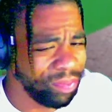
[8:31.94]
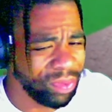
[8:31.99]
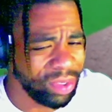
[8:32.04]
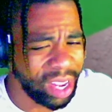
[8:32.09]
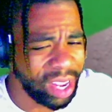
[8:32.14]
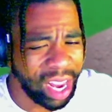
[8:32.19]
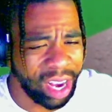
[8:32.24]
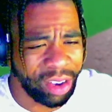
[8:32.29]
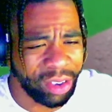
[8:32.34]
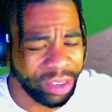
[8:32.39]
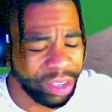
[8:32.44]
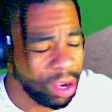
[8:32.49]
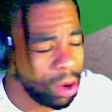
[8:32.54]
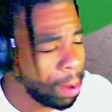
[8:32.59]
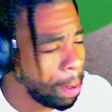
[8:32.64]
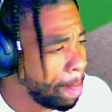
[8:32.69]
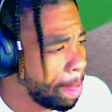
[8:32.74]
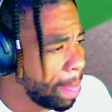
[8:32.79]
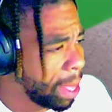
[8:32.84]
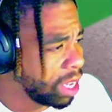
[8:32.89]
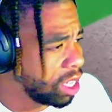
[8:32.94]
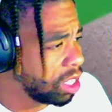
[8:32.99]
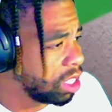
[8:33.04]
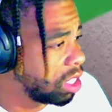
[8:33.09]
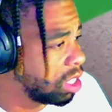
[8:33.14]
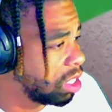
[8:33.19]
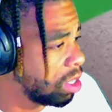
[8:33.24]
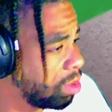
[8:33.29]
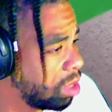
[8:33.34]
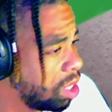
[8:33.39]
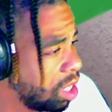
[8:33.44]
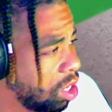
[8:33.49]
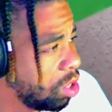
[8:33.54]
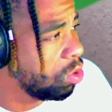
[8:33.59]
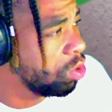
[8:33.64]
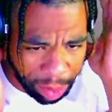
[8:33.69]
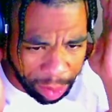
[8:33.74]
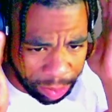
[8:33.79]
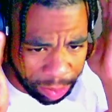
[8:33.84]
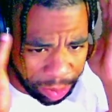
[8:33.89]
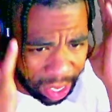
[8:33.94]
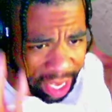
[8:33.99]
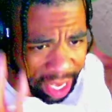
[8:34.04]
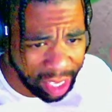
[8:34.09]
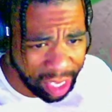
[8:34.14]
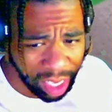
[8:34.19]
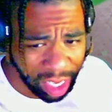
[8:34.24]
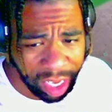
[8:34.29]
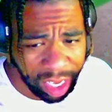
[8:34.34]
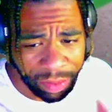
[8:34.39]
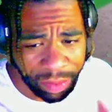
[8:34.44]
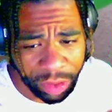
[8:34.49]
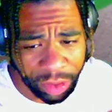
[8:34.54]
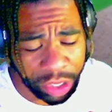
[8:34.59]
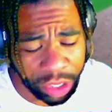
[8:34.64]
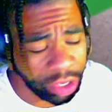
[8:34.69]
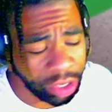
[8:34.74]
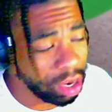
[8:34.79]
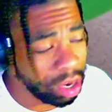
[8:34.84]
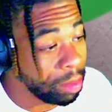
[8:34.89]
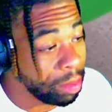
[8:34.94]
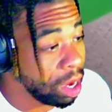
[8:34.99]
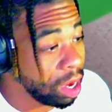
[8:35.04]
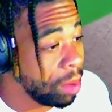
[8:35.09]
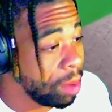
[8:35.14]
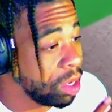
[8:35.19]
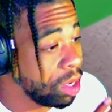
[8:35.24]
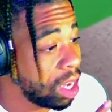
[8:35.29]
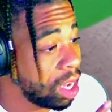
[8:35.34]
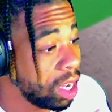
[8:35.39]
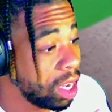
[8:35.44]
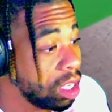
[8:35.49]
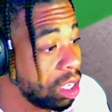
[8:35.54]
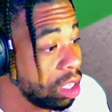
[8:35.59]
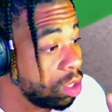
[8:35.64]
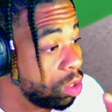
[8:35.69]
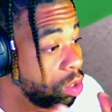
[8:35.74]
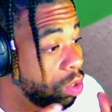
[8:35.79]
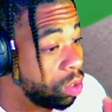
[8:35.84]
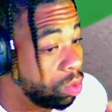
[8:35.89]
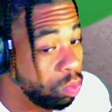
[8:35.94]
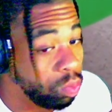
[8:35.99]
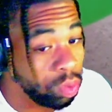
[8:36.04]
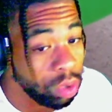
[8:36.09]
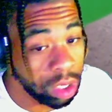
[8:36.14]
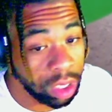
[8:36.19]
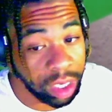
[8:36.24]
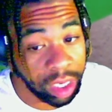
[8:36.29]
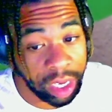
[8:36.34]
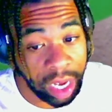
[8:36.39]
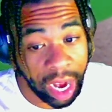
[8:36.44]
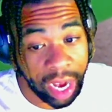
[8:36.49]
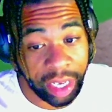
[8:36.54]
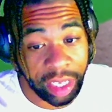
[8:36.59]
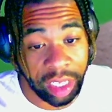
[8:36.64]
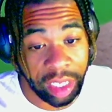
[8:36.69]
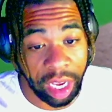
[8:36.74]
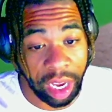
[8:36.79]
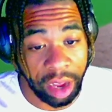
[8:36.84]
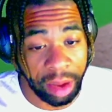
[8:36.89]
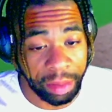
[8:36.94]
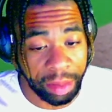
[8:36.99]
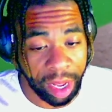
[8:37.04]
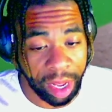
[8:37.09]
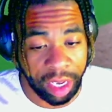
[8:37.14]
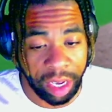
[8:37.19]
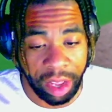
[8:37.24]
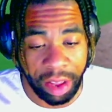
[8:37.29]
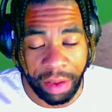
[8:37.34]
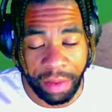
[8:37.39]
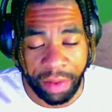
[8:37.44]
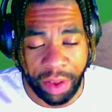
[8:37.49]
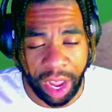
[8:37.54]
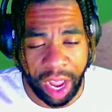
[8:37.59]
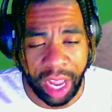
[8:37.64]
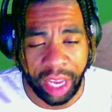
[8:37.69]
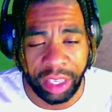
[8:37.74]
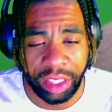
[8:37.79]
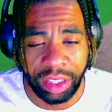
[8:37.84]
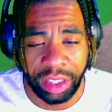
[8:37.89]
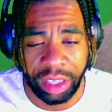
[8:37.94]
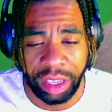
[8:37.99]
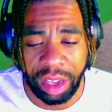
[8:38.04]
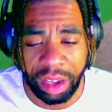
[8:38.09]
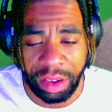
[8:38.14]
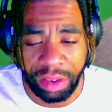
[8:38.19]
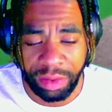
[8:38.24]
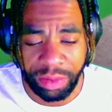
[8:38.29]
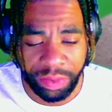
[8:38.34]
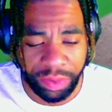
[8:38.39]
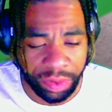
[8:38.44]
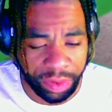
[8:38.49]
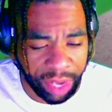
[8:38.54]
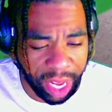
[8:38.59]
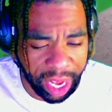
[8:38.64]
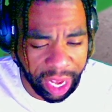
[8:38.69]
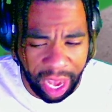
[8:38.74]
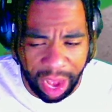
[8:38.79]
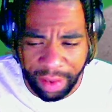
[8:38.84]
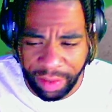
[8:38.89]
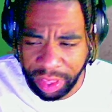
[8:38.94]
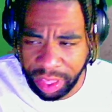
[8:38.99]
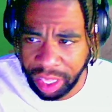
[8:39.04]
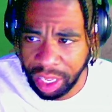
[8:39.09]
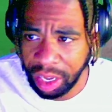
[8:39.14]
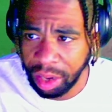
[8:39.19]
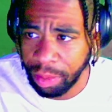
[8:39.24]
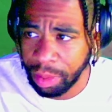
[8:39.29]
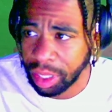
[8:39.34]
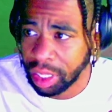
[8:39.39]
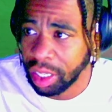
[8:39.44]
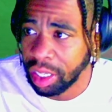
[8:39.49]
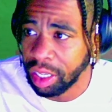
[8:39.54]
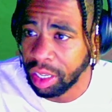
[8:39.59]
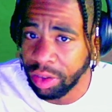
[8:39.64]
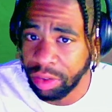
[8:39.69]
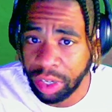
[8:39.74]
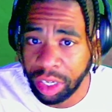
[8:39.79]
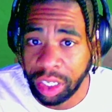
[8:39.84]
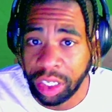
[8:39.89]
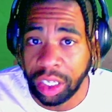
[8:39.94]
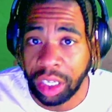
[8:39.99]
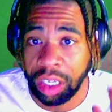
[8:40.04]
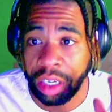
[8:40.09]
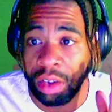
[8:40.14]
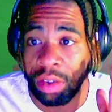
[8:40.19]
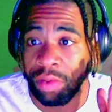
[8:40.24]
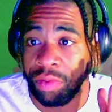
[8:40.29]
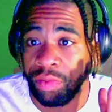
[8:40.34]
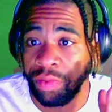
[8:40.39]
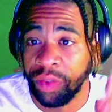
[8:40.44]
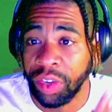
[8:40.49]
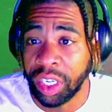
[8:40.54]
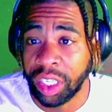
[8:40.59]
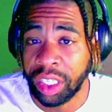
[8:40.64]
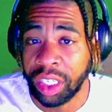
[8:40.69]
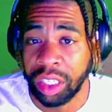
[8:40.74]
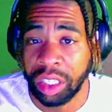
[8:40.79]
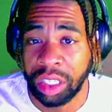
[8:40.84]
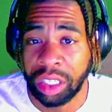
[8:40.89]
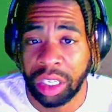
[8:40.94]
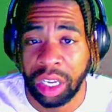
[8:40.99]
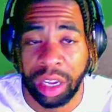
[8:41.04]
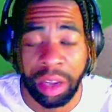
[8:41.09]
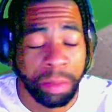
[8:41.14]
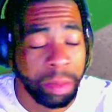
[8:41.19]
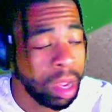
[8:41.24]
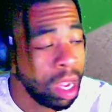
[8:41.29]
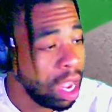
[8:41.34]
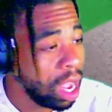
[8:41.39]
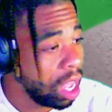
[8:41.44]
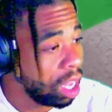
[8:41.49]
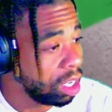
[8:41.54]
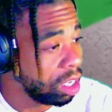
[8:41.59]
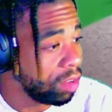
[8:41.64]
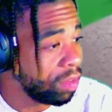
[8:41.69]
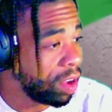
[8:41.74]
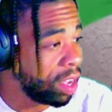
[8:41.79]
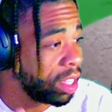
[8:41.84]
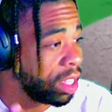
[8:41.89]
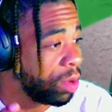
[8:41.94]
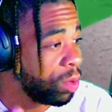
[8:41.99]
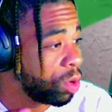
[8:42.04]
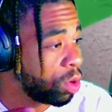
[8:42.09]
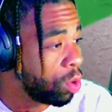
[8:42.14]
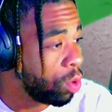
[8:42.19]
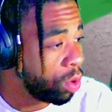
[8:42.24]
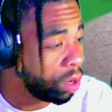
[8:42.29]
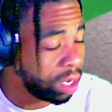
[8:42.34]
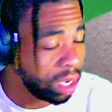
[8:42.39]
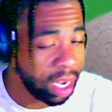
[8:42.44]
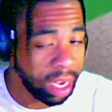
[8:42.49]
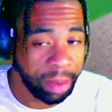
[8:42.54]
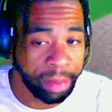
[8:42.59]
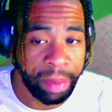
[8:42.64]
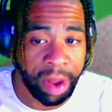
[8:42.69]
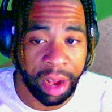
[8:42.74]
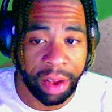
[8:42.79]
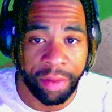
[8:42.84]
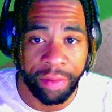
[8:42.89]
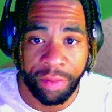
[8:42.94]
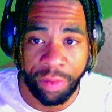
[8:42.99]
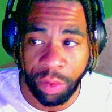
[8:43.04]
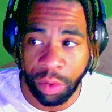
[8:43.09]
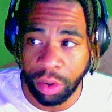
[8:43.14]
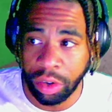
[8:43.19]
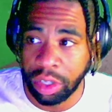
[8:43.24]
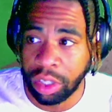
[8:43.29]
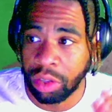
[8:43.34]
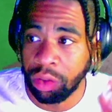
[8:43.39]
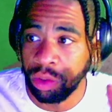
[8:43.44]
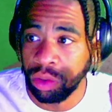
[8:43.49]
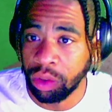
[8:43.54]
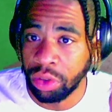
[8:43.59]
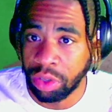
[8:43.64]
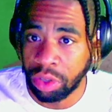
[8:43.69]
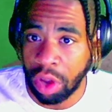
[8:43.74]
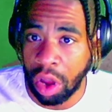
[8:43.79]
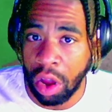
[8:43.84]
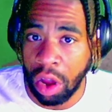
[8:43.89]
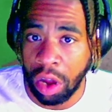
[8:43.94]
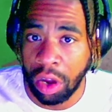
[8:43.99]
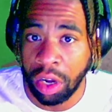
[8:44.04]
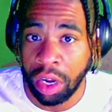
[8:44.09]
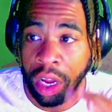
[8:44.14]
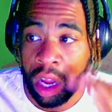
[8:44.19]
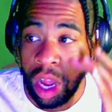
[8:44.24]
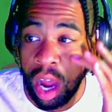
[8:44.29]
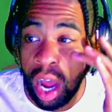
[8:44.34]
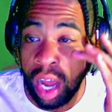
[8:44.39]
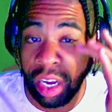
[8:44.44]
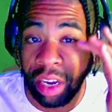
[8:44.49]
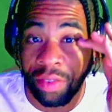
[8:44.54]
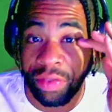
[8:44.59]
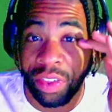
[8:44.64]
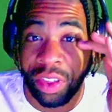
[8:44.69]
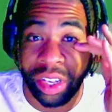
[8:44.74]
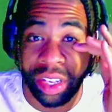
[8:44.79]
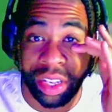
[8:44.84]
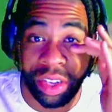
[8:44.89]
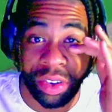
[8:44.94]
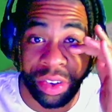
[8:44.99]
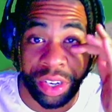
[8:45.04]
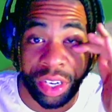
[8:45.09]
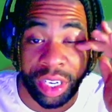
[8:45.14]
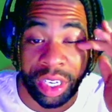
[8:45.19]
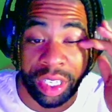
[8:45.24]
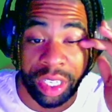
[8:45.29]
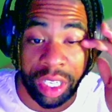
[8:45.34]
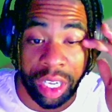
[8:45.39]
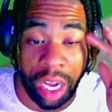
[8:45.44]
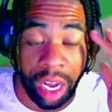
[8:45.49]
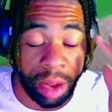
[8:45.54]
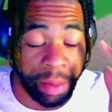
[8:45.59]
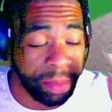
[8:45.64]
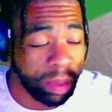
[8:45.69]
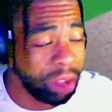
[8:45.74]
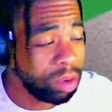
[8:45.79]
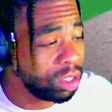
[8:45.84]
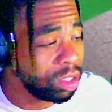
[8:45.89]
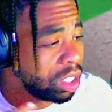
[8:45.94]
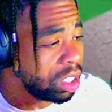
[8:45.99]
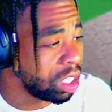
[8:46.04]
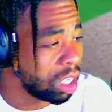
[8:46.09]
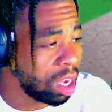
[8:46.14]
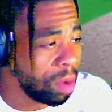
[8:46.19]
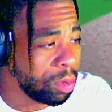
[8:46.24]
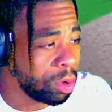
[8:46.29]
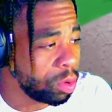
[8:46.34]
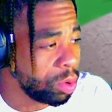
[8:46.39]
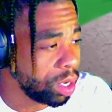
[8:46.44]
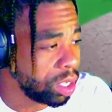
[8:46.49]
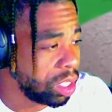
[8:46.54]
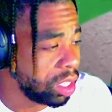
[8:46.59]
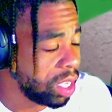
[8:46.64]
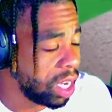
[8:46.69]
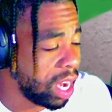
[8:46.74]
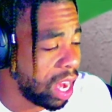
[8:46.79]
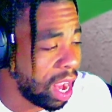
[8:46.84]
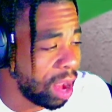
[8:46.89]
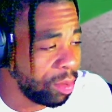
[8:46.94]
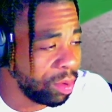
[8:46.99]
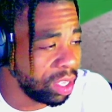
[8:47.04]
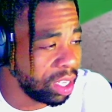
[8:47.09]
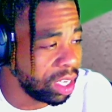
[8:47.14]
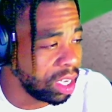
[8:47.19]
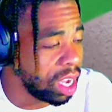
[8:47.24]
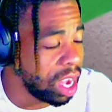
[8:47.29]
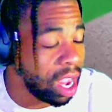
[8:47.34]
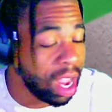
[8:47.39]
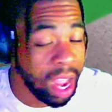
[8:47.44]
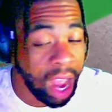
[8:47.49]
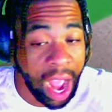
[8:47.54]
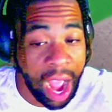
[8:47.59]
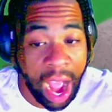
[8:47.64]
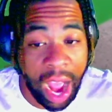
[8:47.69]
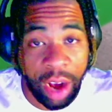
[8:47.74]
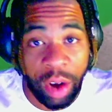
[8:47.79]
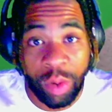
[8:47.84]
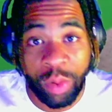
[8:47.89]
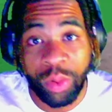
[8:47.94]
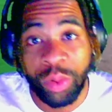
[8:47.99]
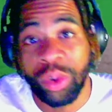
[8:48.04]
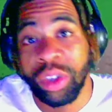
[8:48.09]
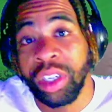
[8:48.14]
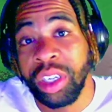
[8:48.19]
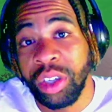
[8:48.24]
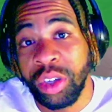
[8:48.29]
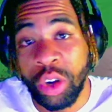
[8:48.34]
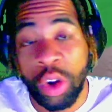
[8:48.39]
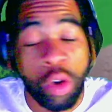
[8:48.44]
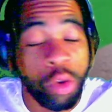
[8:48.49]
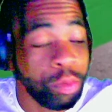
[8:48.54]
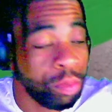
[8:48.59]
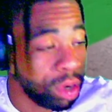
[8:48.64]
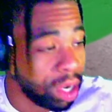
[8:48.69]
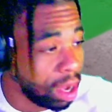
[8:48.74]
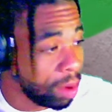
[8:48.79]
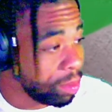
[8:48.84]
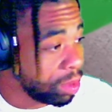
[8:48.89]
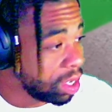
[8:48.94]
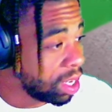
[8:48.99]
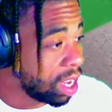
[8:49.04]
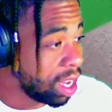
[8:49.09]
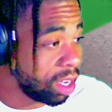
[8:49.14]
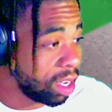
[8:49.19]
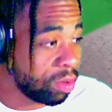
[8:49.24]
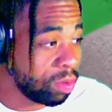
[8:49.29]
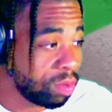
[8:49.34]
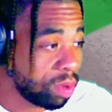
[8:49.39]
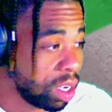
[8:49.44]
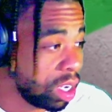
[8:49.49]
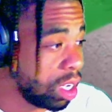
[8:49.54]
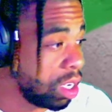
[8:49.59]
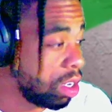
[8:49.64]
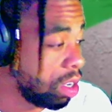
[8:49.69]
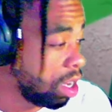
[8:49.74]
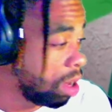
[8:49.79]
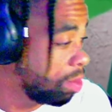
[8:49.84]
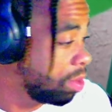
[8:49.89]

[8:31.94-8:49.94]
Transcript: I don't know, like this is something that you're just playing in the club for sure, but I mean like this was really nice. I love like everything about the lyrics. I love Viktus. I love how they were coordinated back and forth through the song. I love the lyrics. There's just a couple questions that I have with the gun. I don't really know, but I mean like Ren, I mean